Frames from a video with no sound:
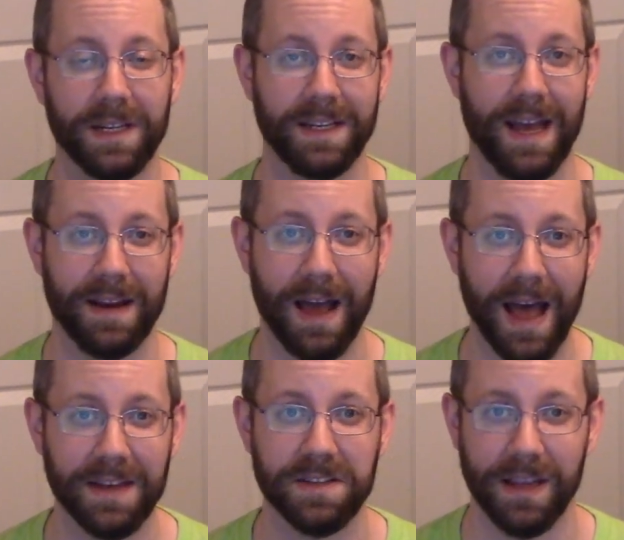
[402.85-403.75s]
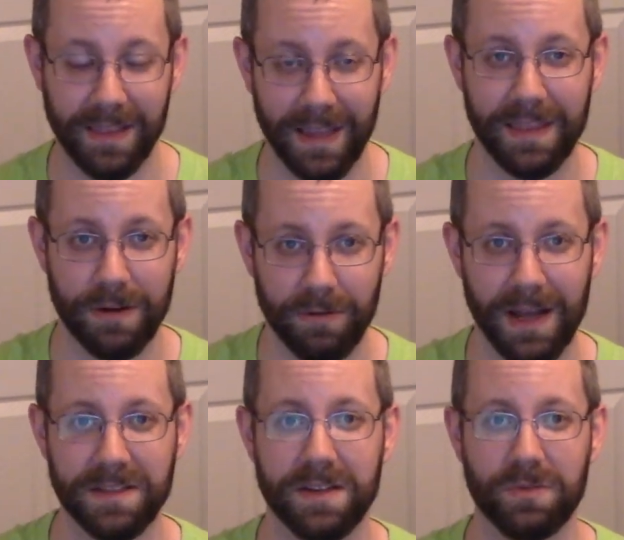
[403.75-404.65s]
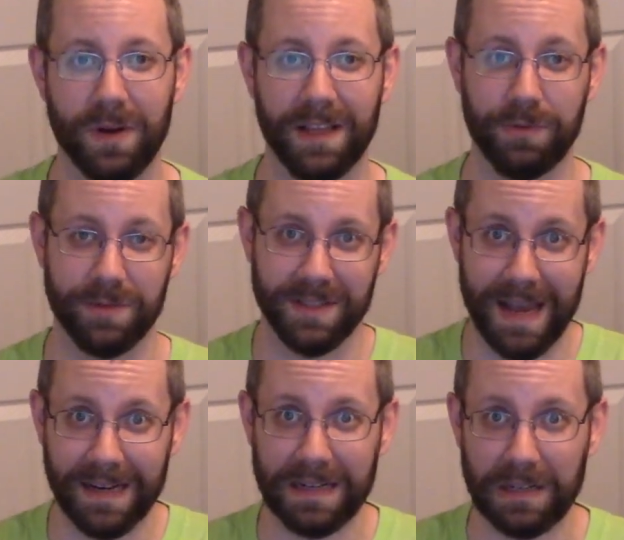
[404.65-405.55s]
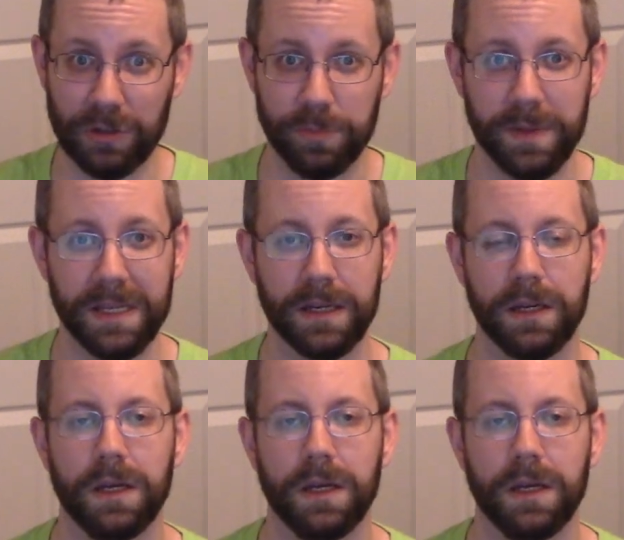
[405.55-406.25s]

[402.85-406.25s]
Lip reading: it got hot and then they rosined while it was kind of gloopy.